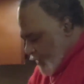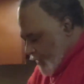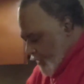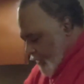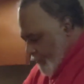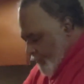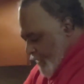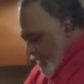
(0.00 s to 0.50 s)

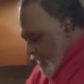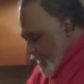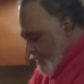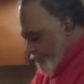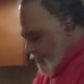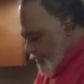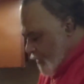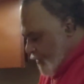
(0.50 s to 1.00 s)

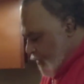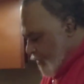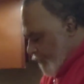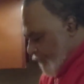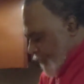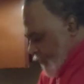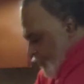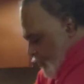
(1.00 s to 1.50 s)
sometimes the
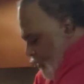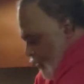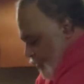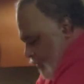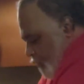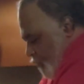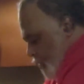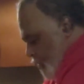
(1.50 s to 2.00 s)
food
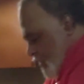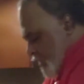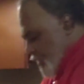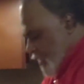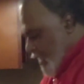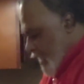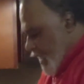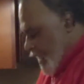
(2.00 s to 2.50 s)
doesn't want to
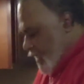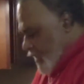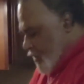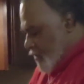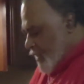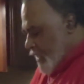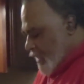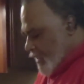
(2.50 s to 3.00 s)
stay.
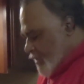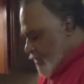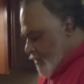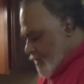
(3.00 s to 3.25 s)
Like,